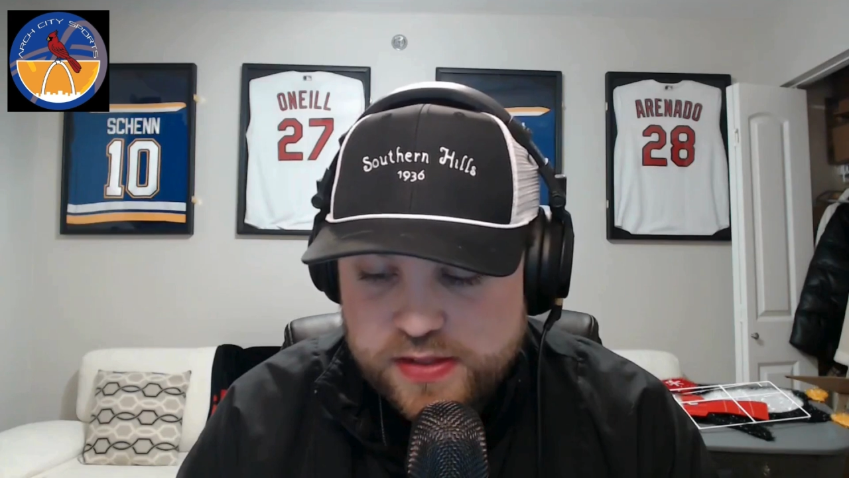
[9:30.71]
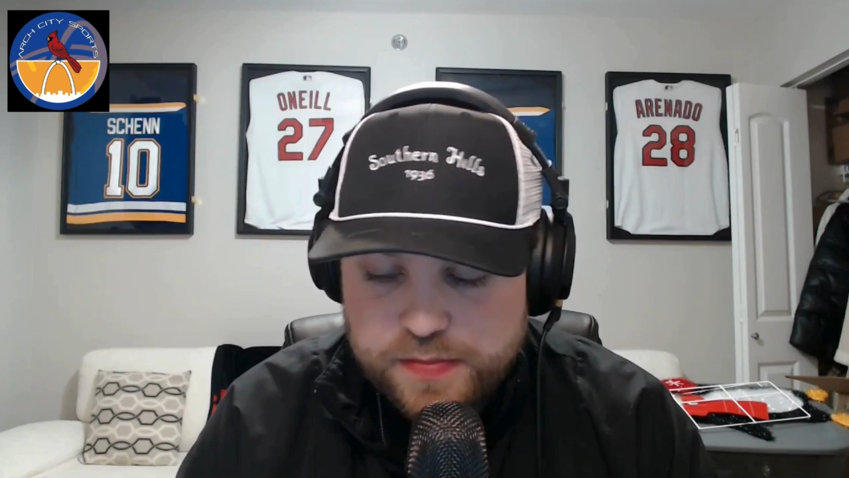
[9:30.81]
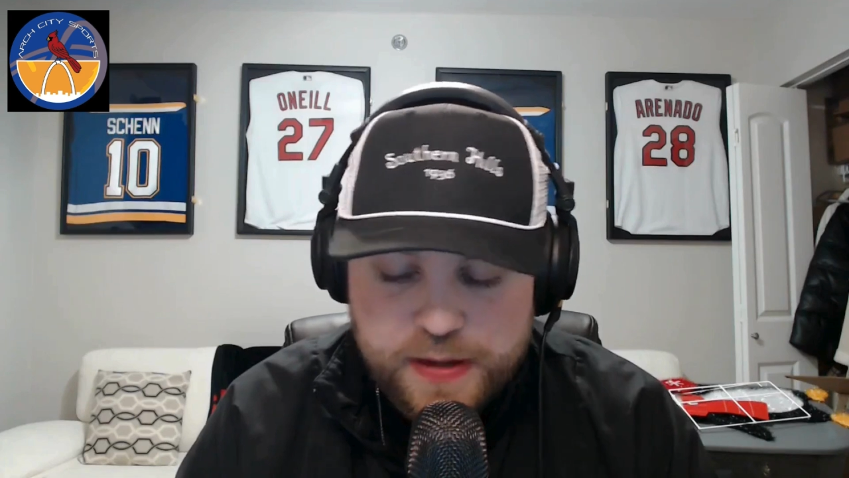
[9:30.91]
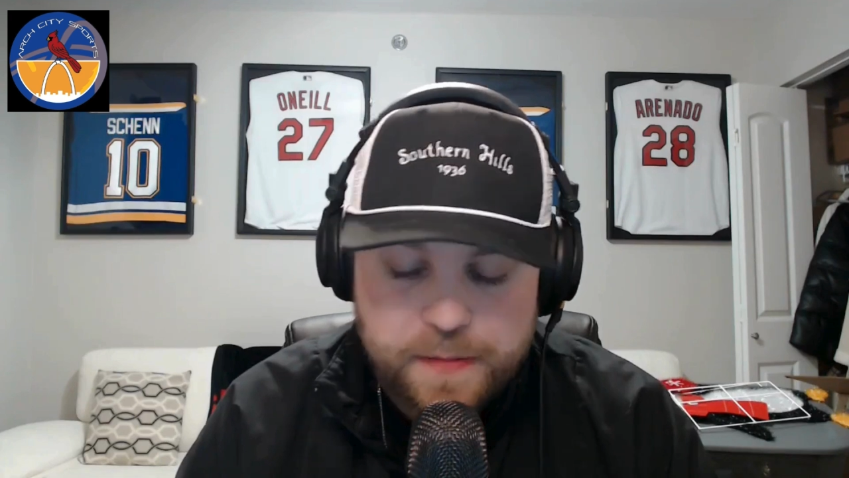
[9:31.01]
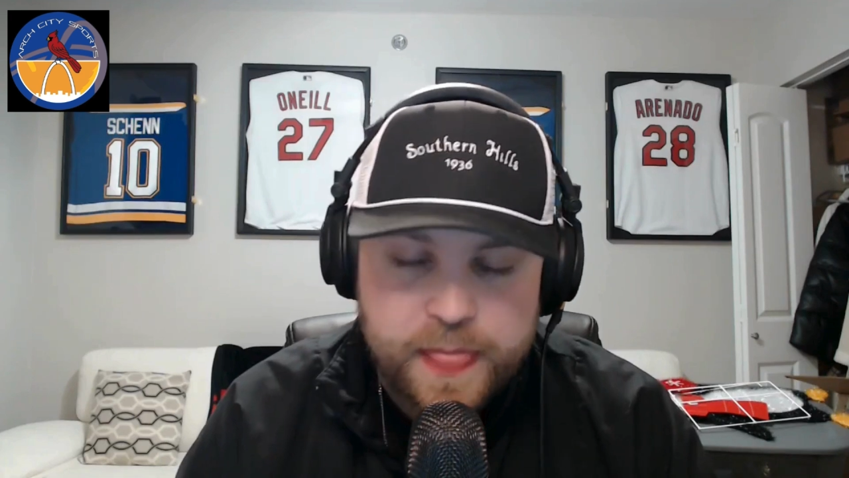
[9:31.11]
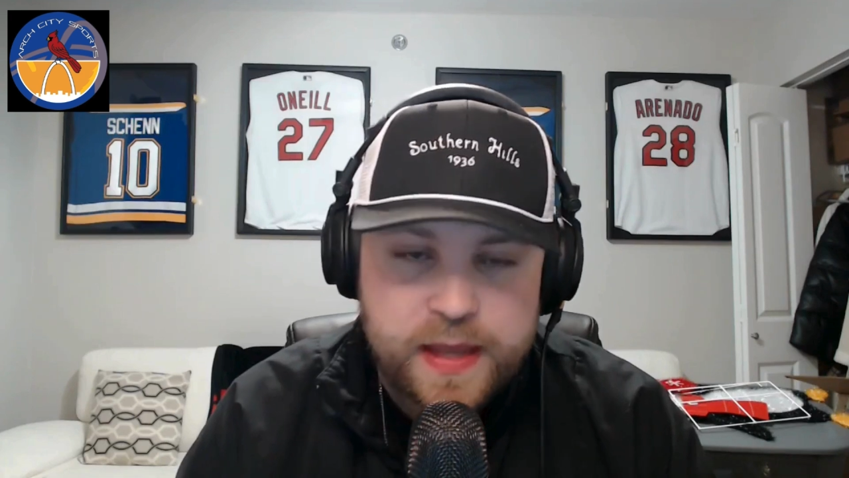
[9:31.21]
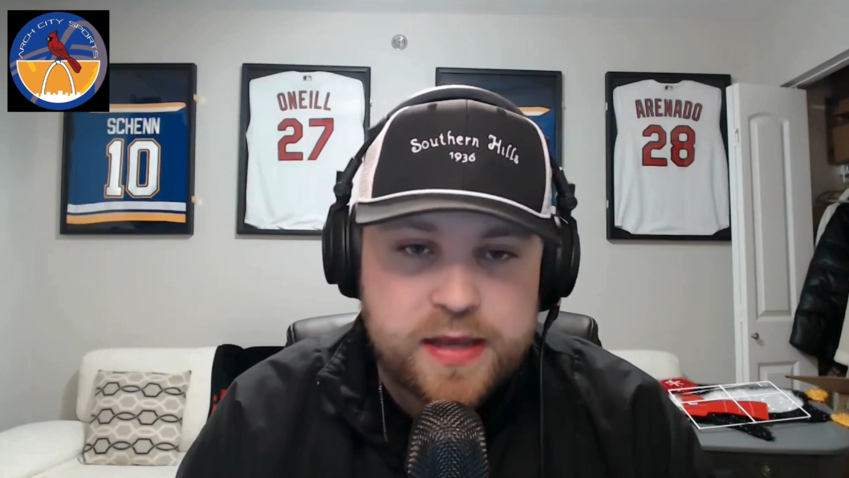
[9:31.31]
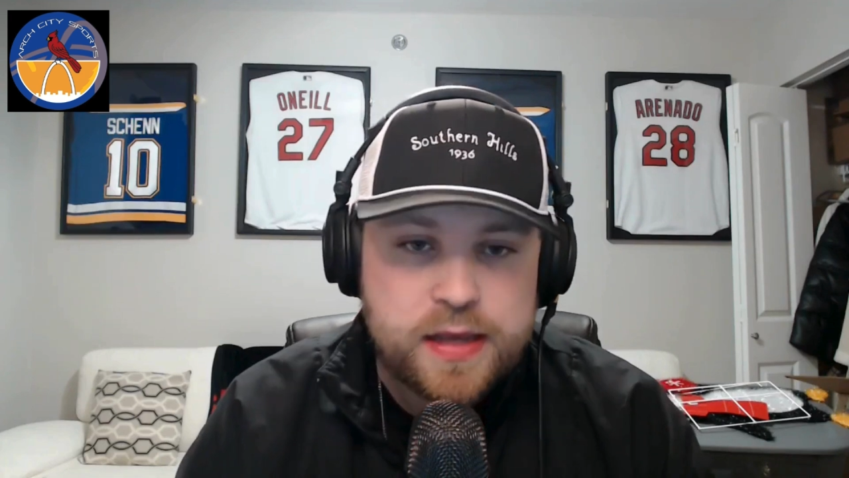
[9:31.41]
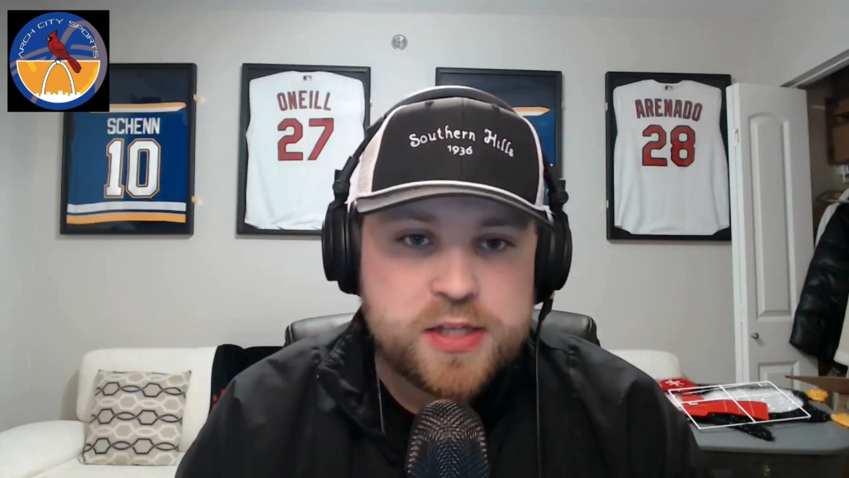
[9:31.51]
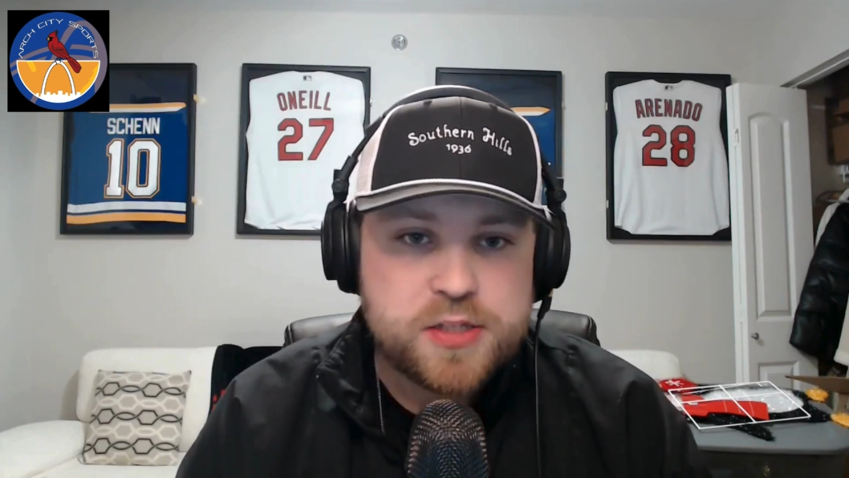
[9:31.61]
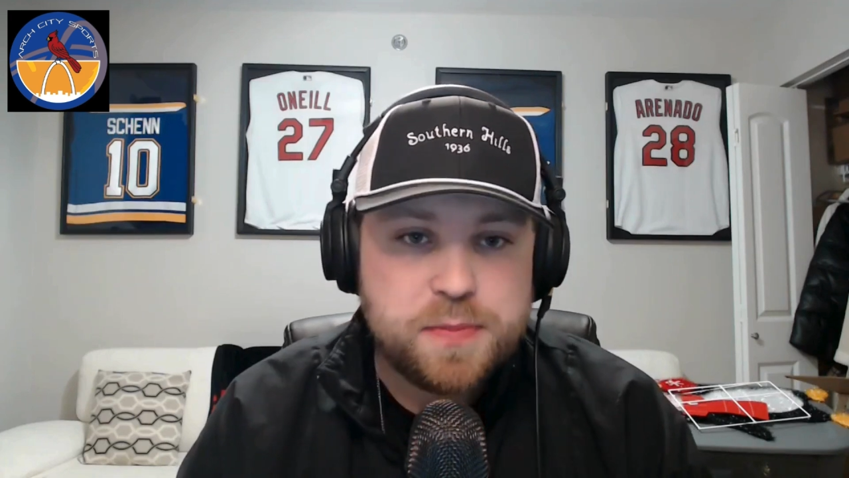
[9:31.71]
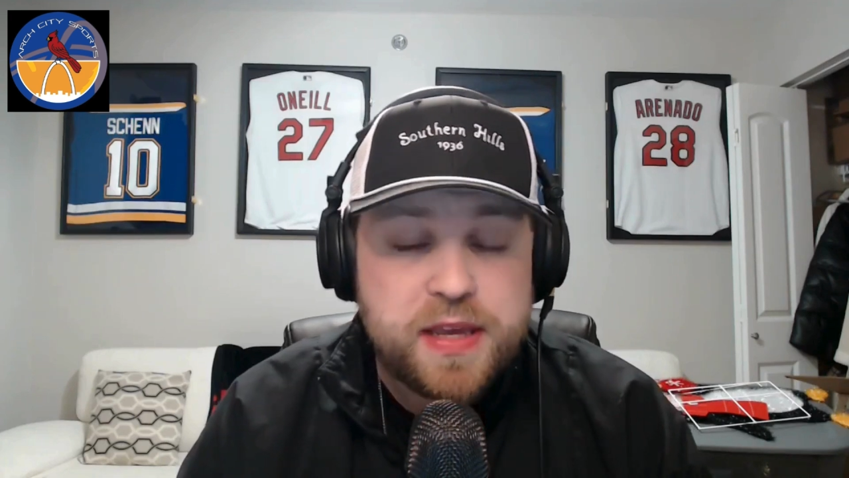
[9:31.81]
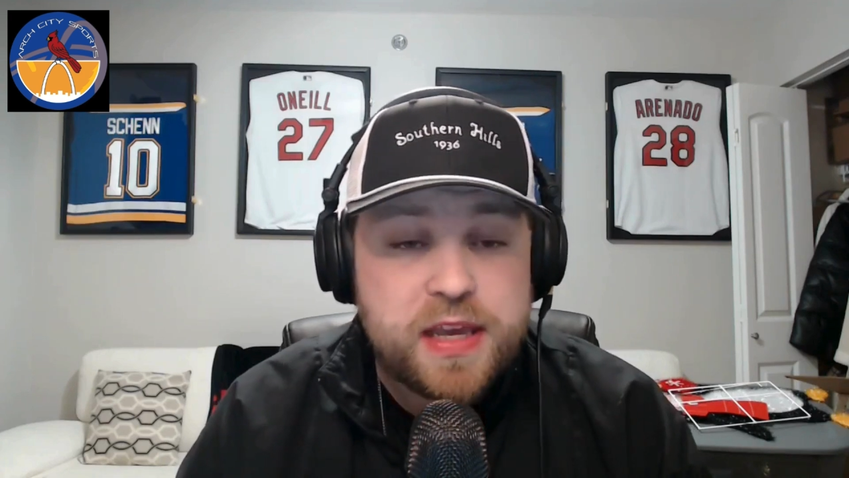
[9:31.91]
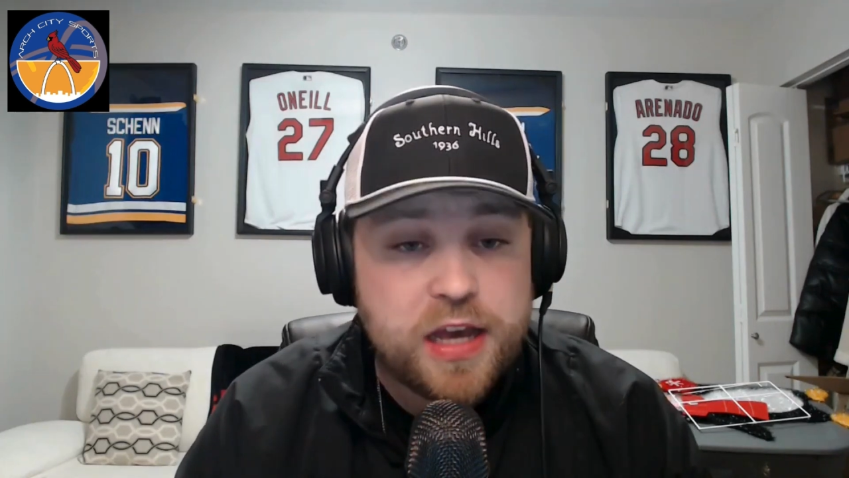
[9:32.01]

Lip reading: But speaking